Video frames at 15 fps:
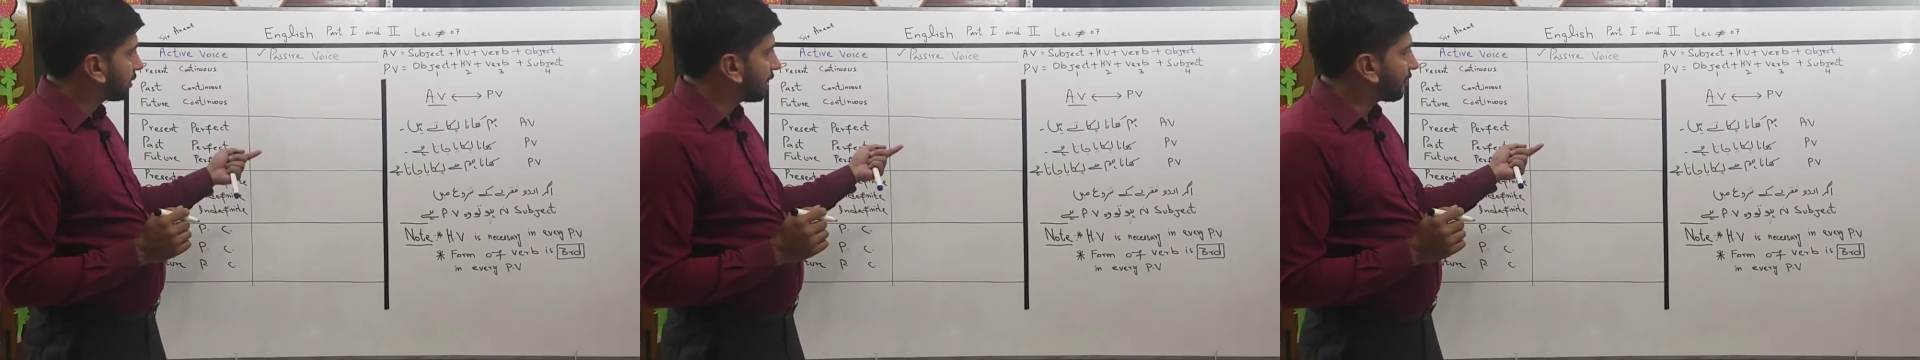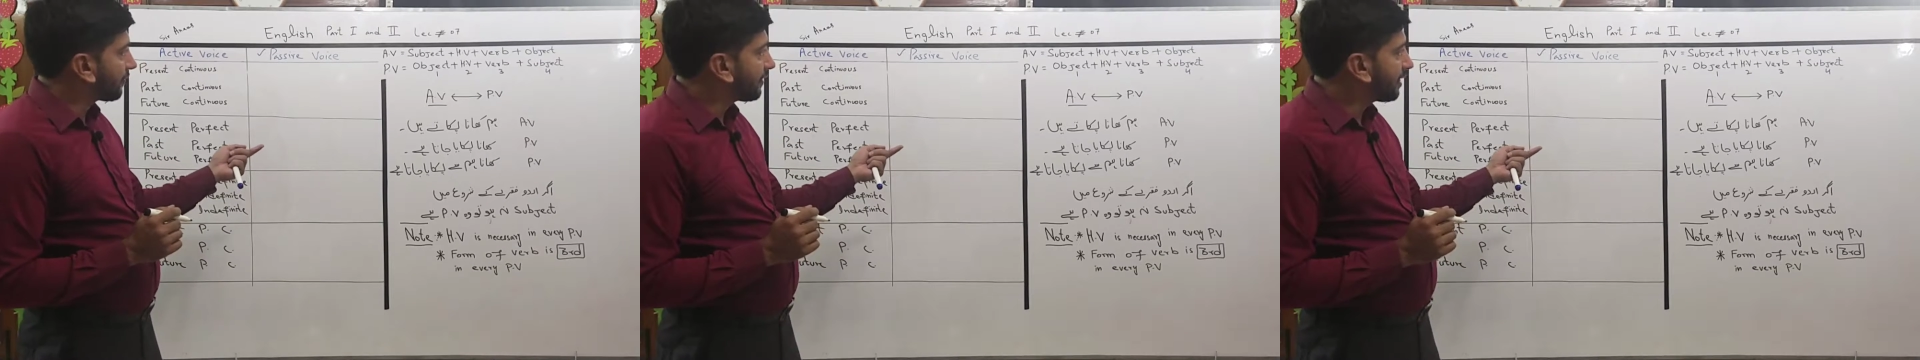
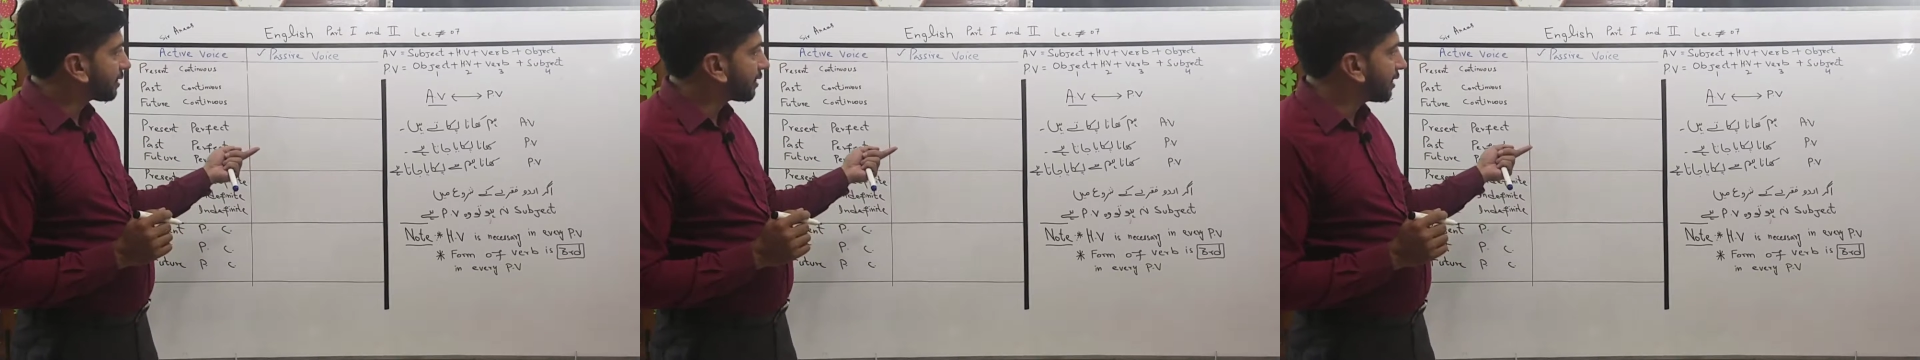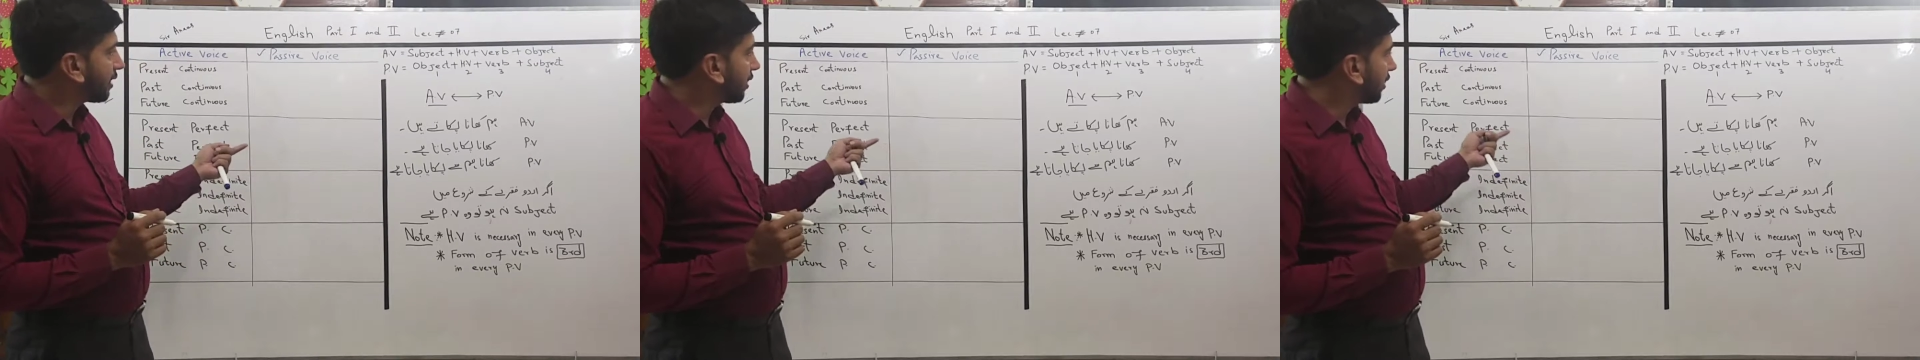
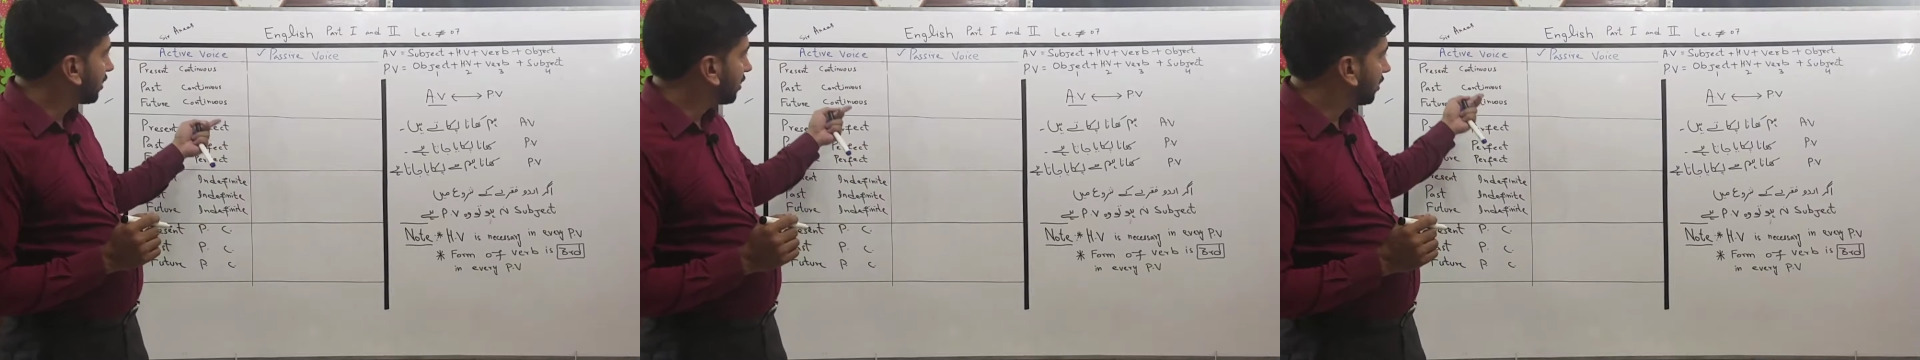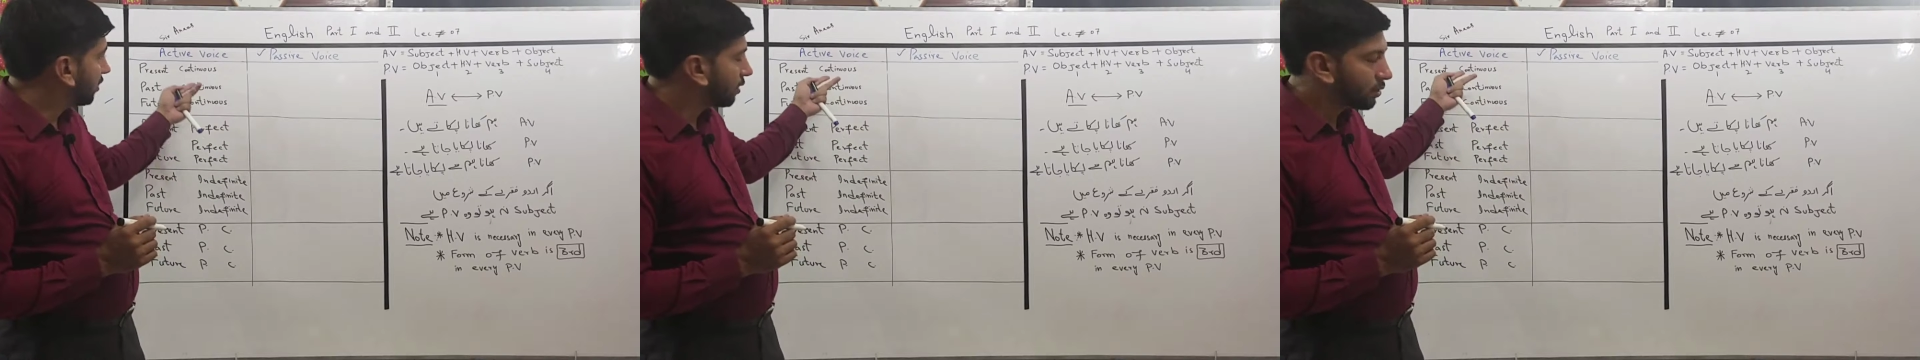Definitely
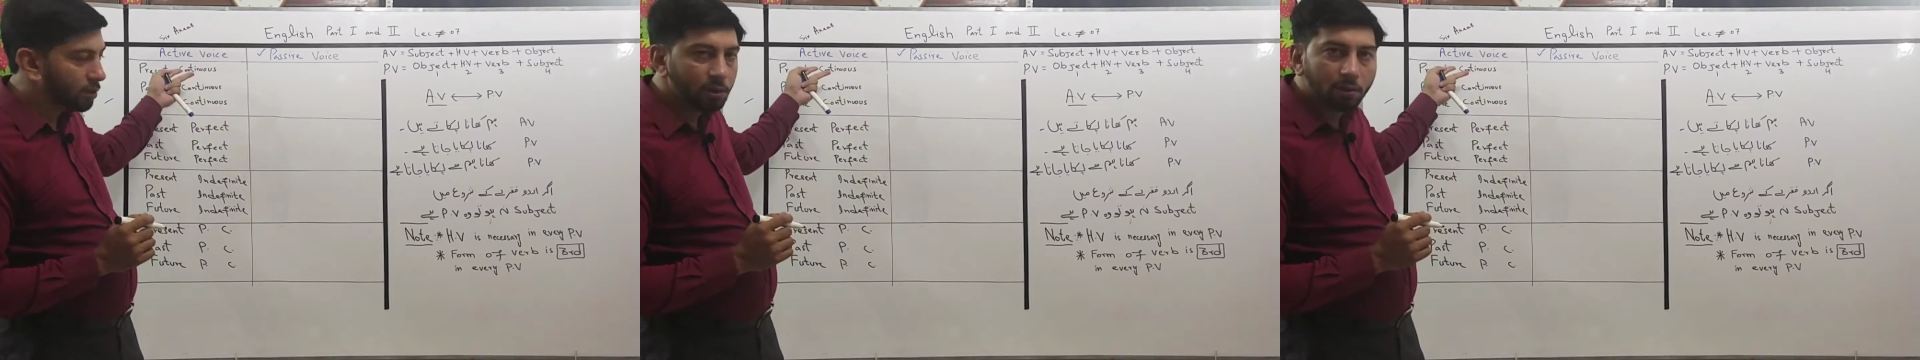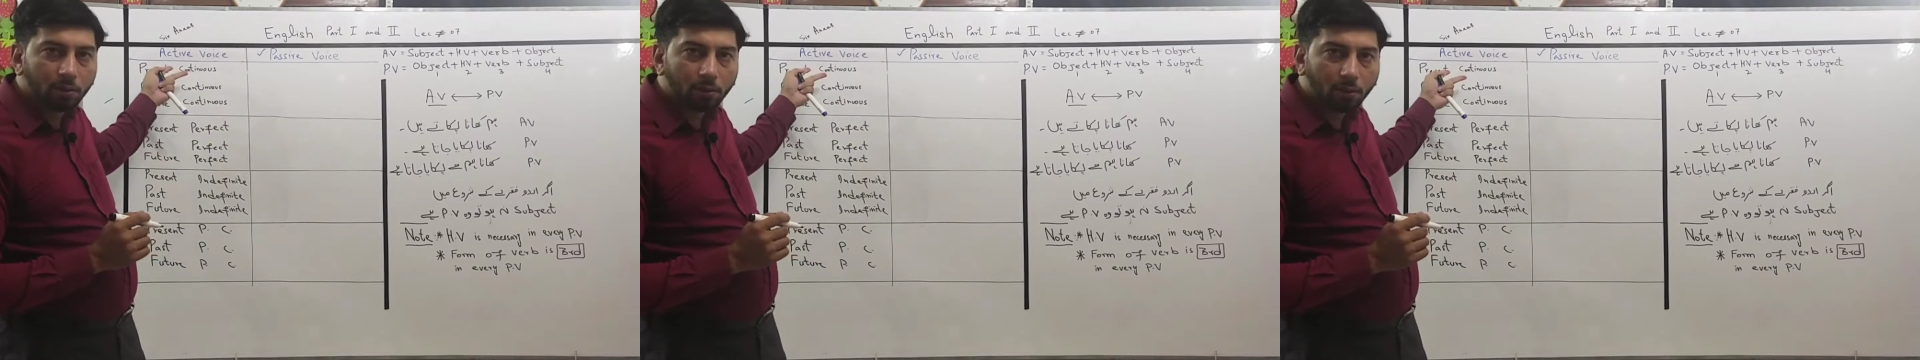
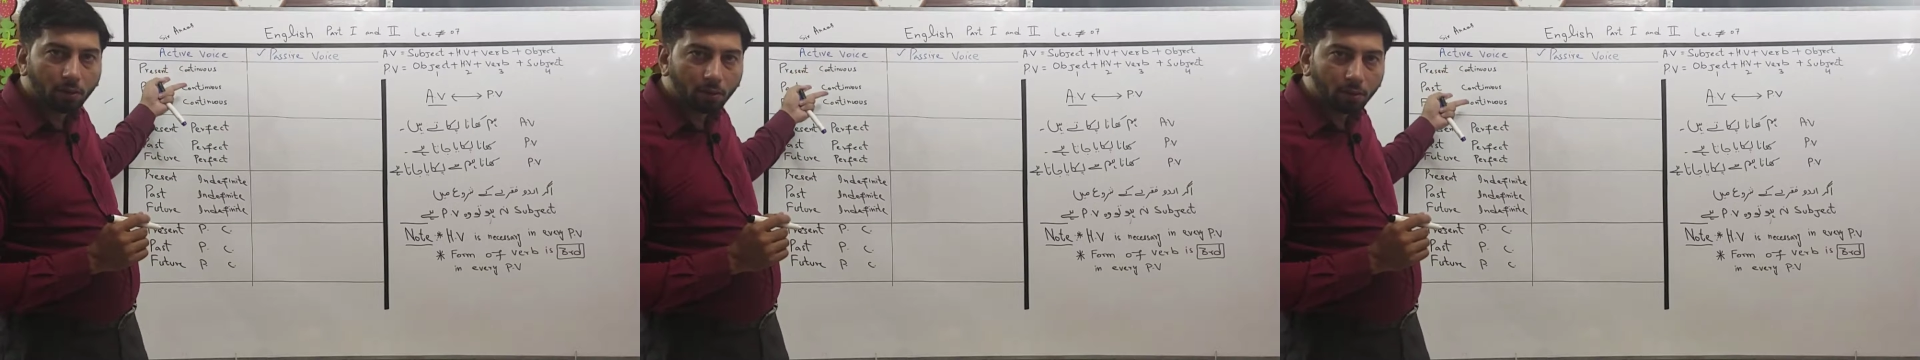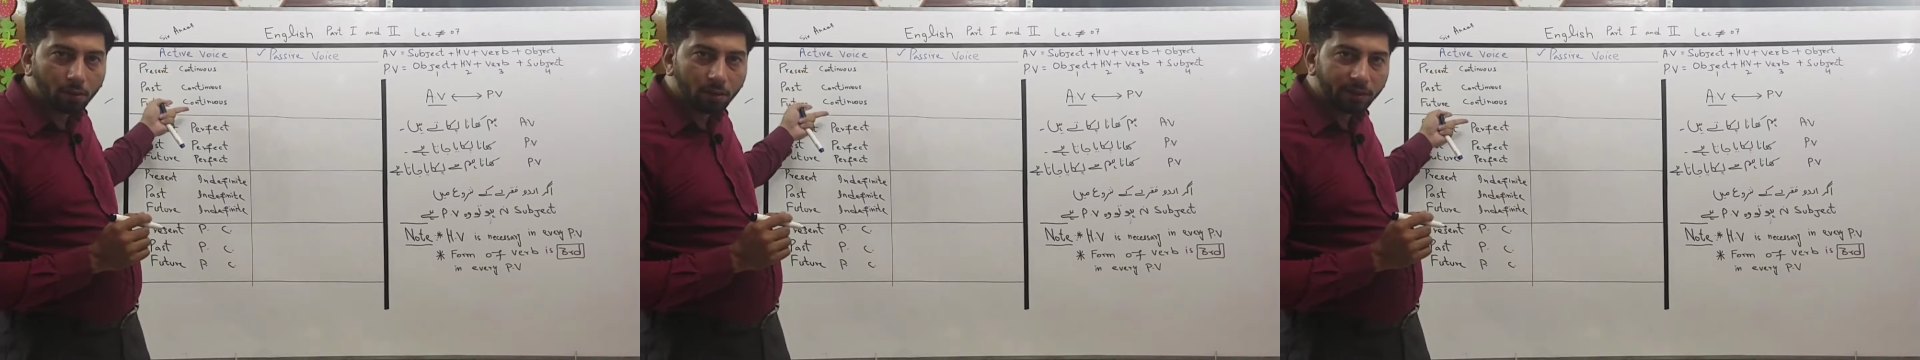
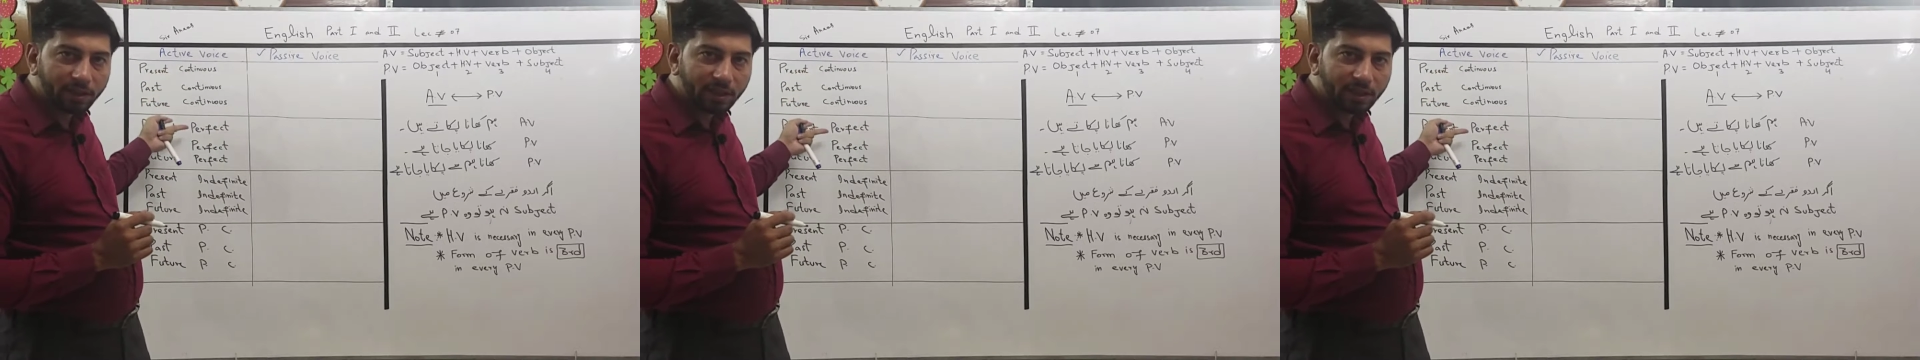all